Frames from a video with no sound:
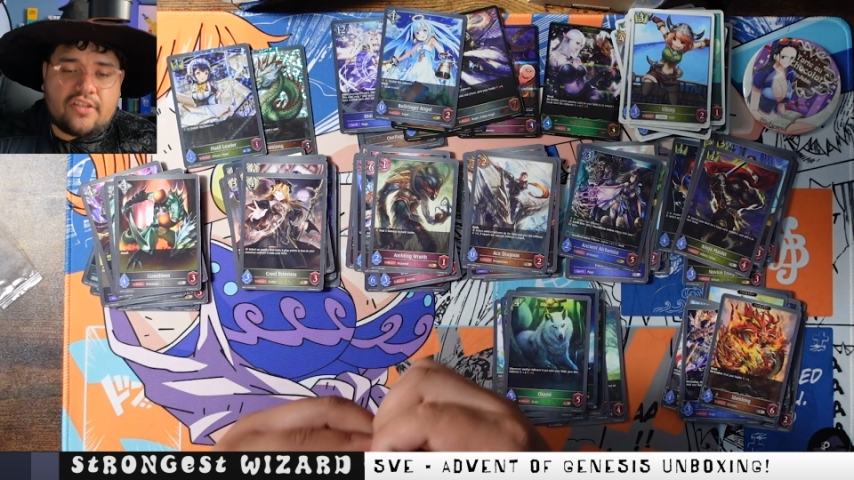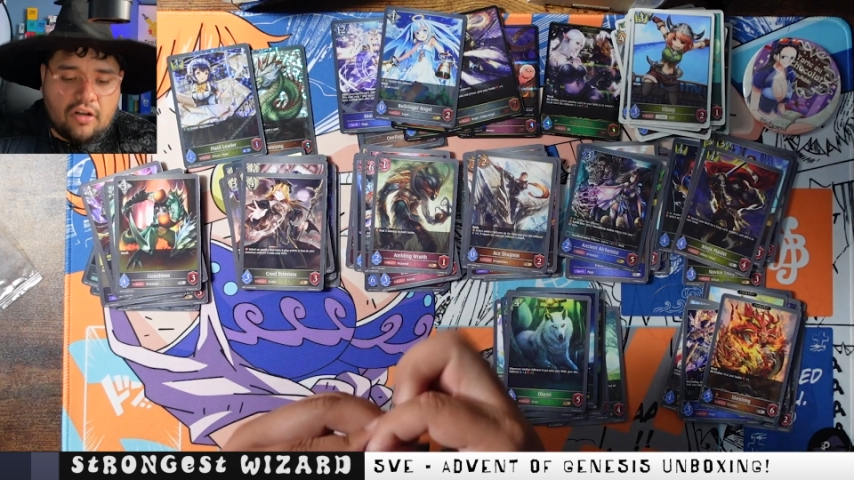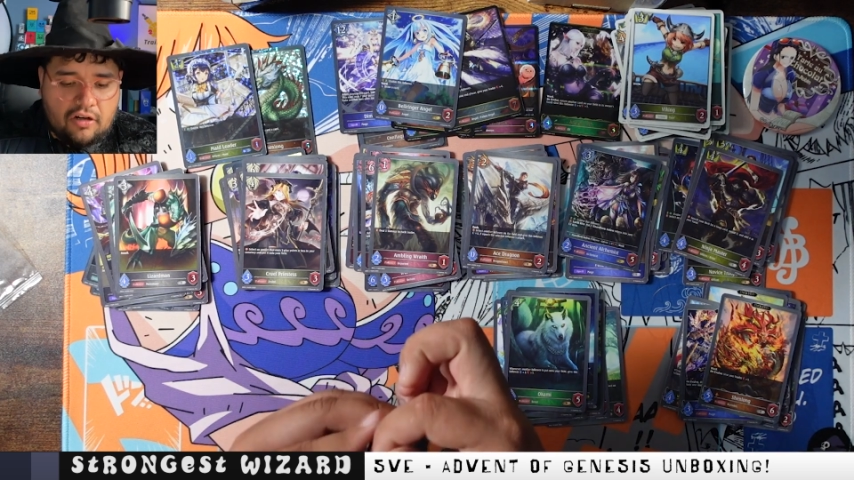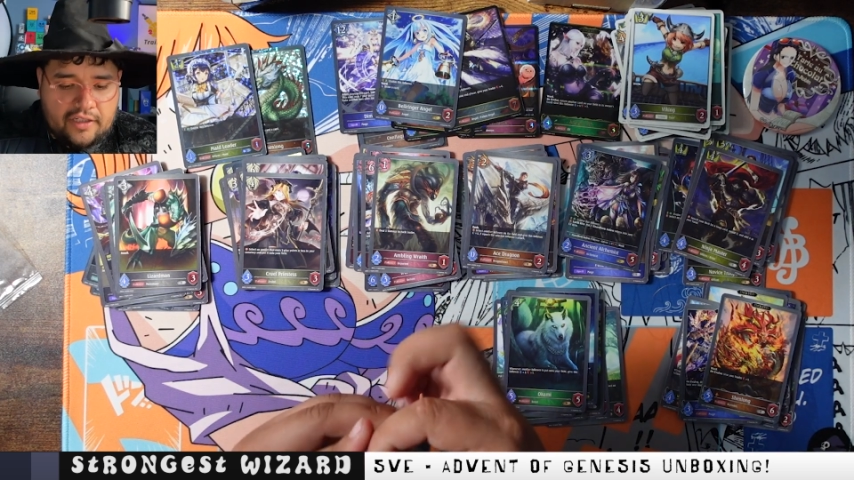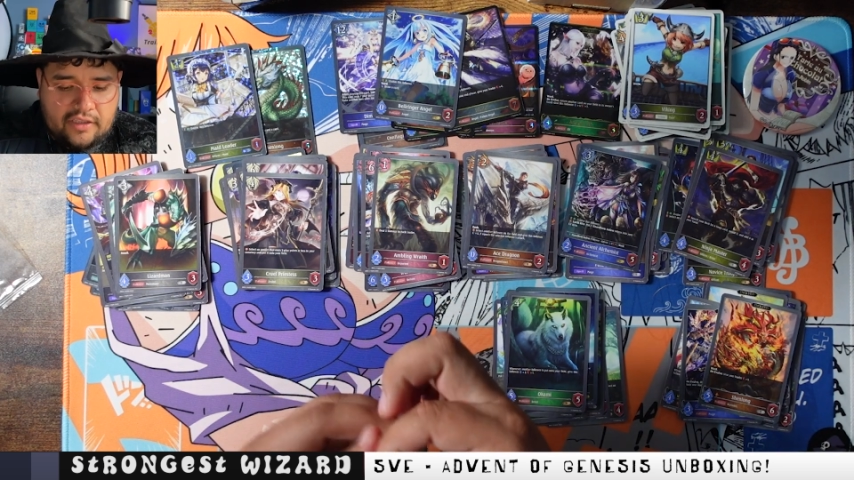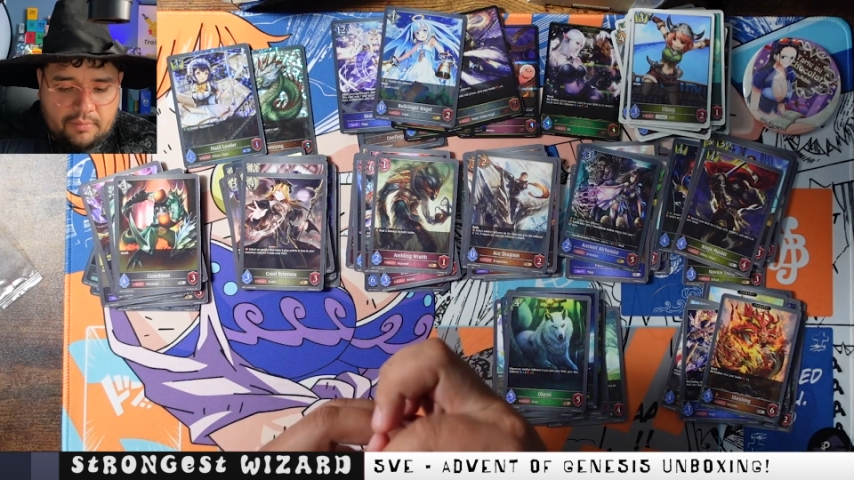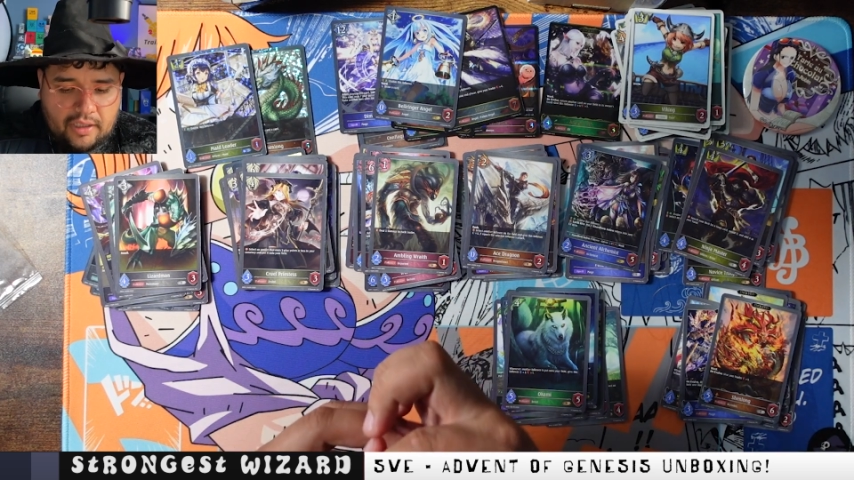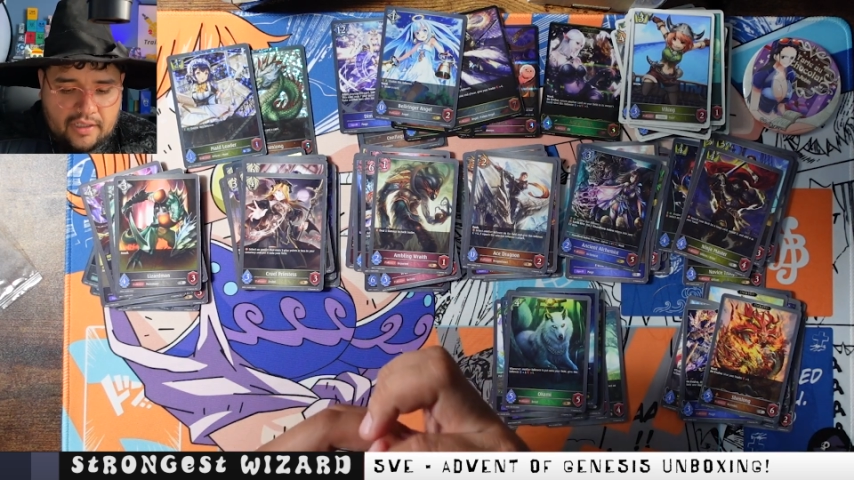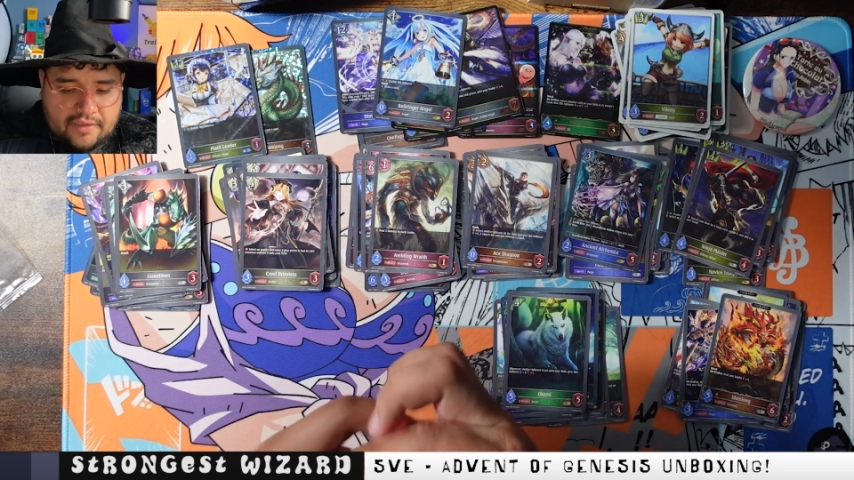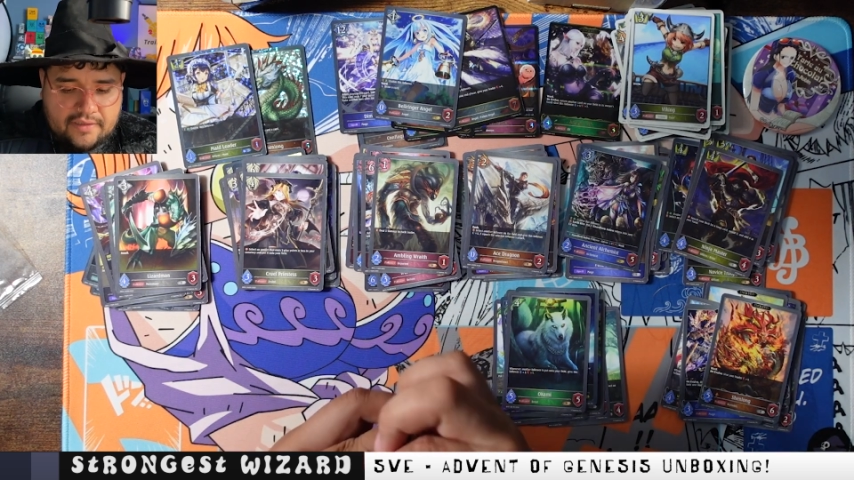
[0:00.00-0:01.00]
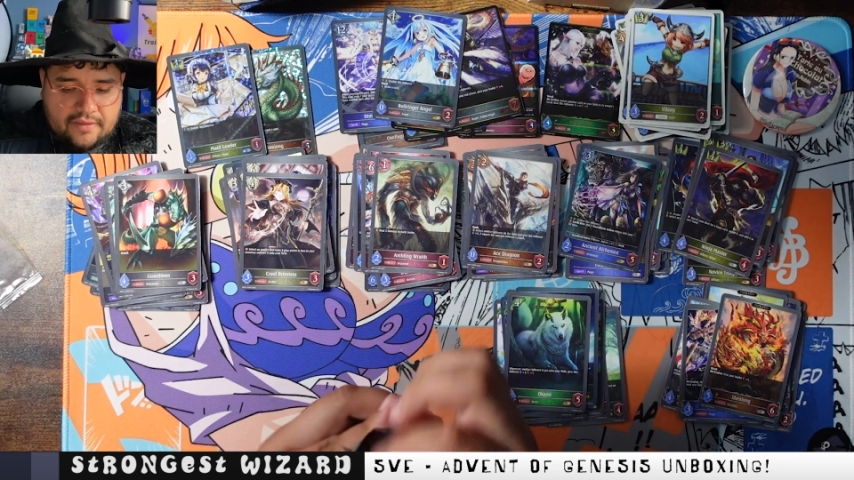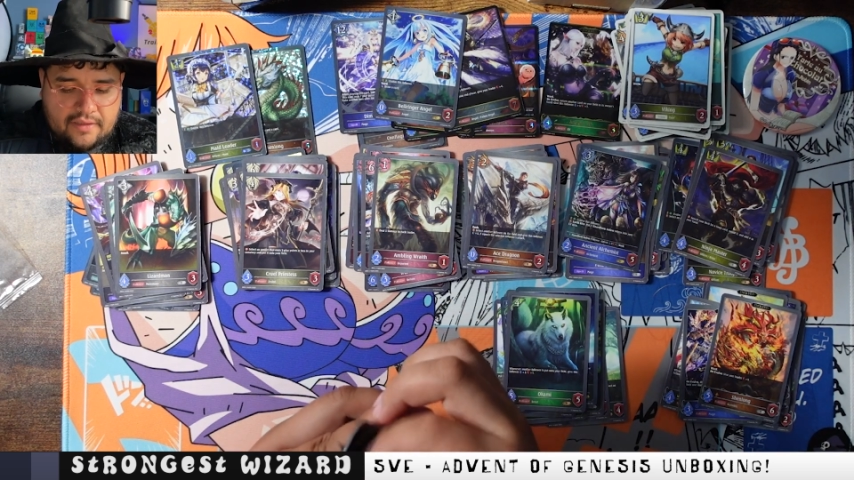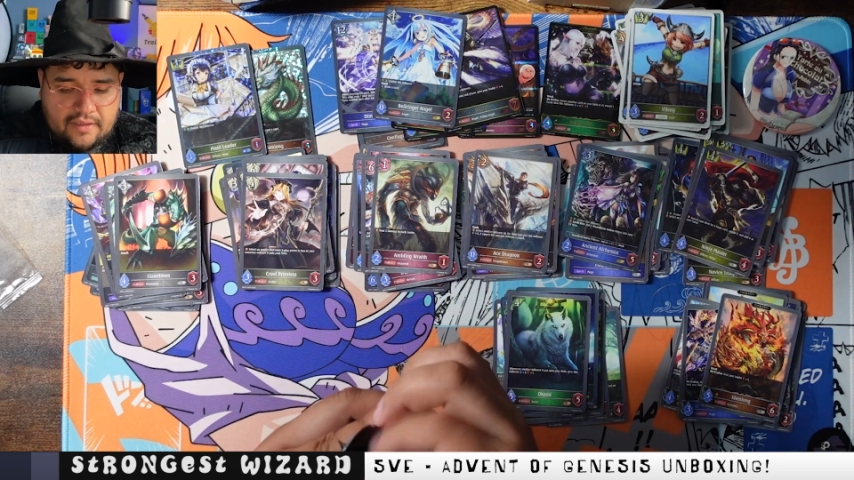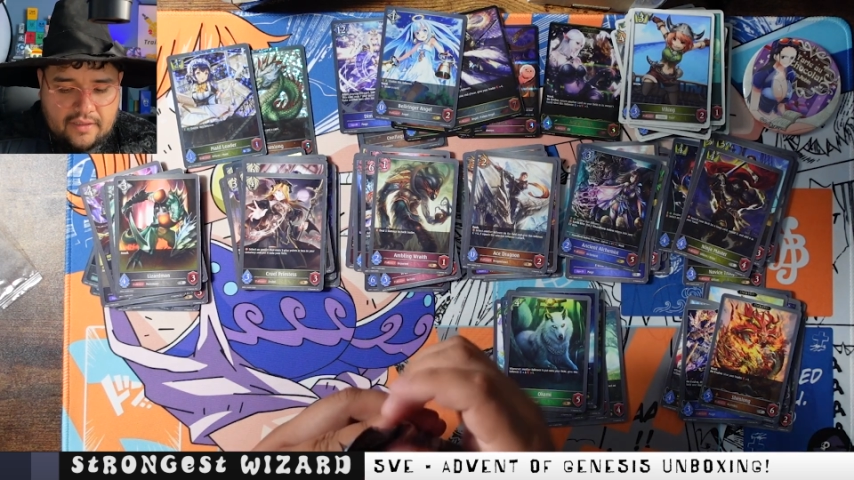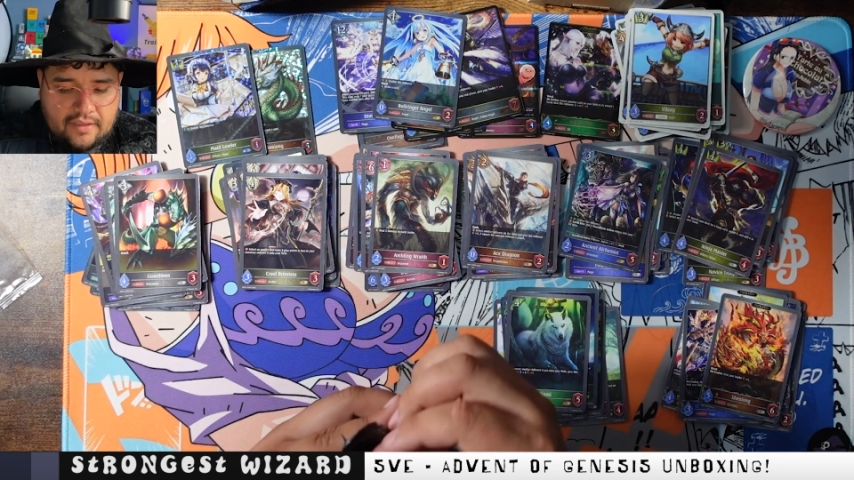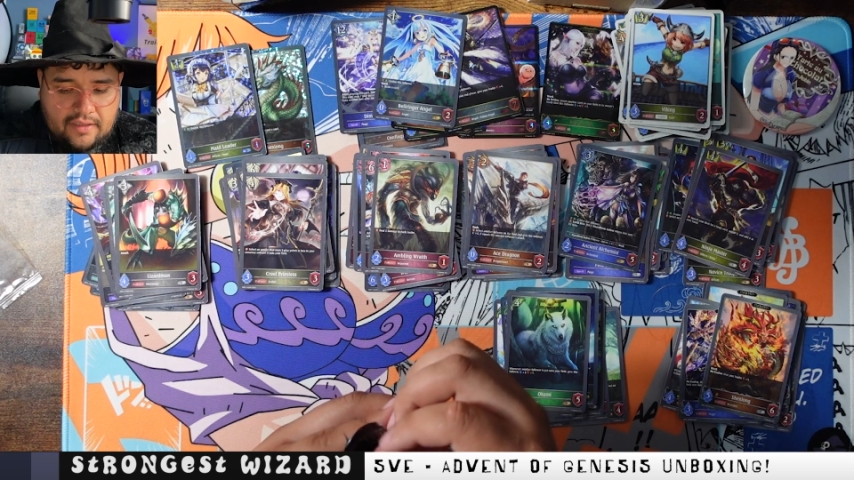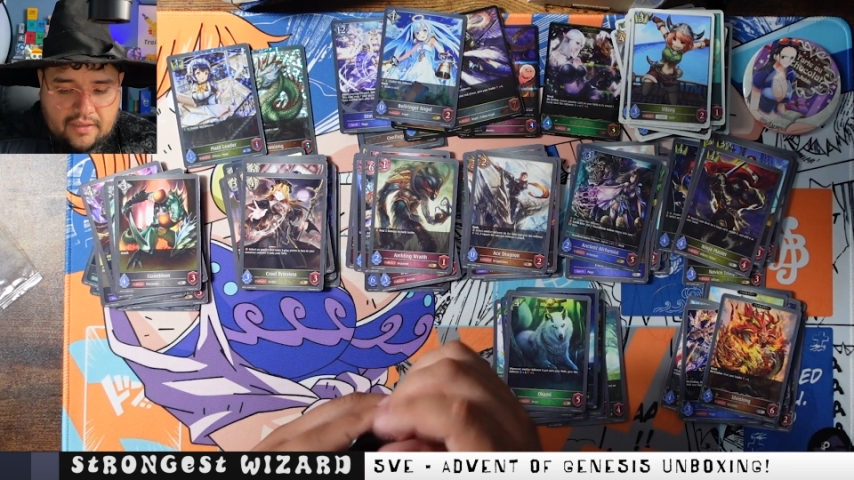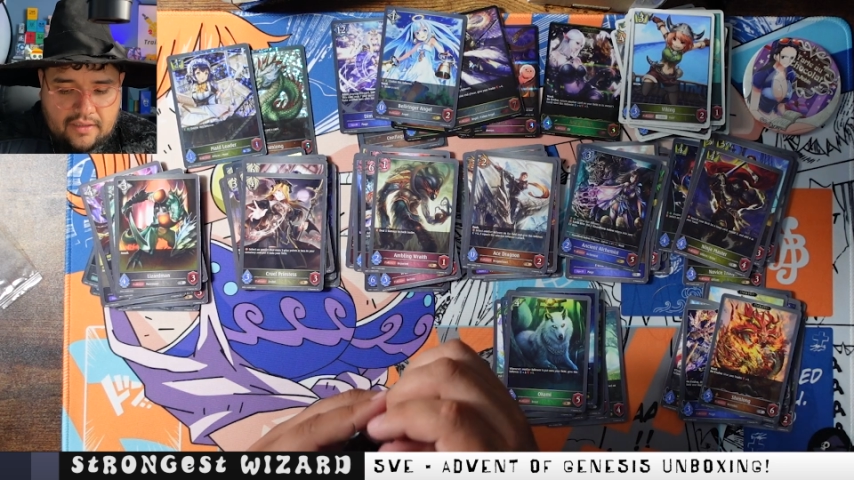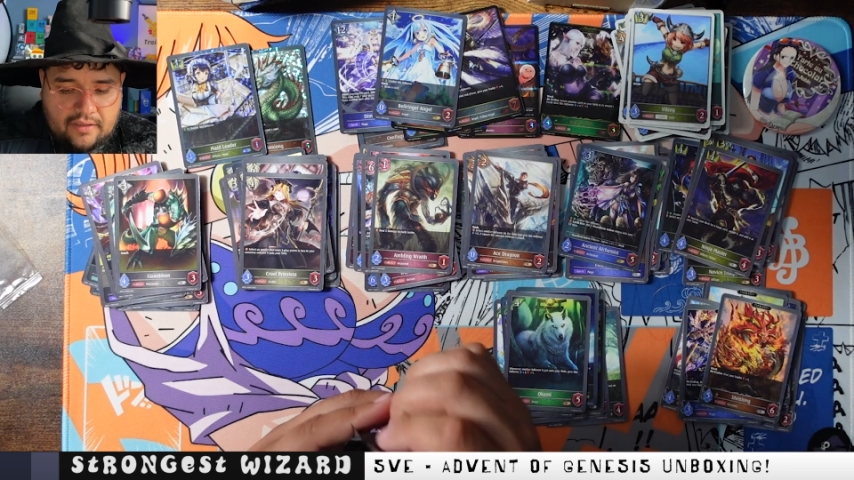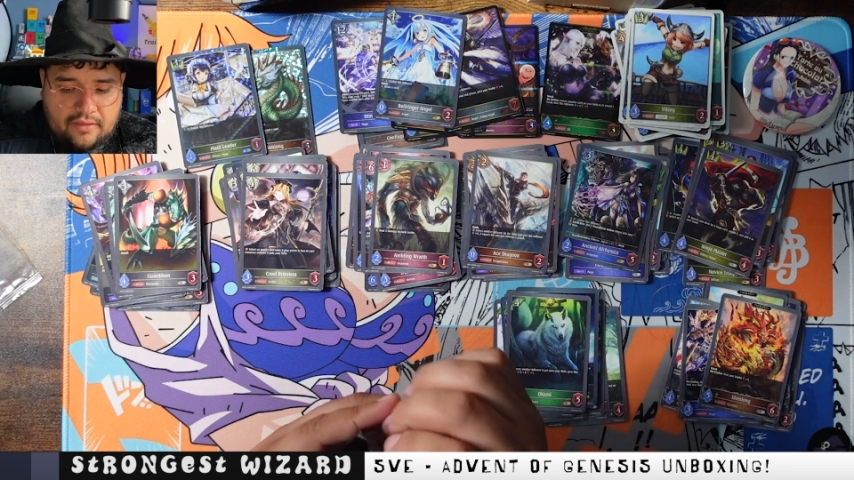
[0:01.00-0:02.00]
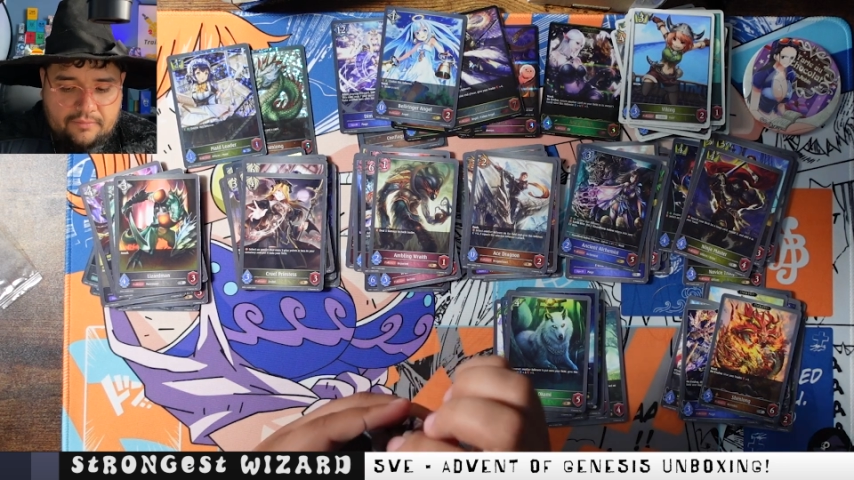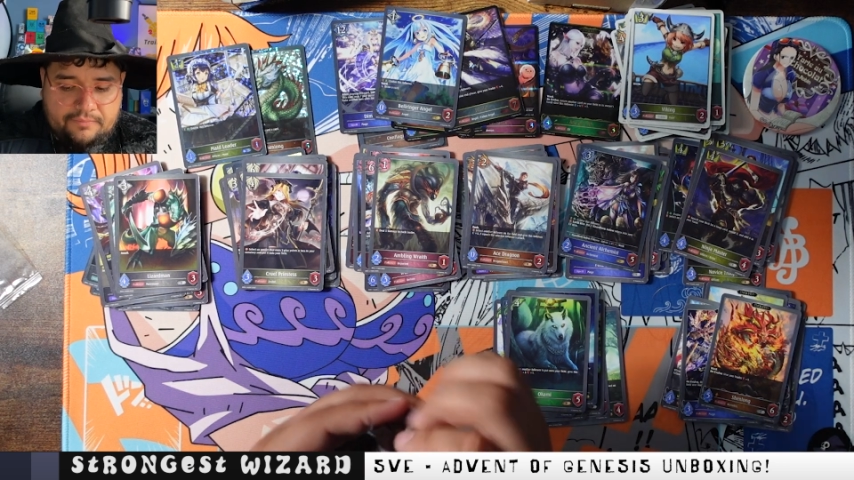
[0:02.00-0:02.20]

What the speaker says: card in the box. Let's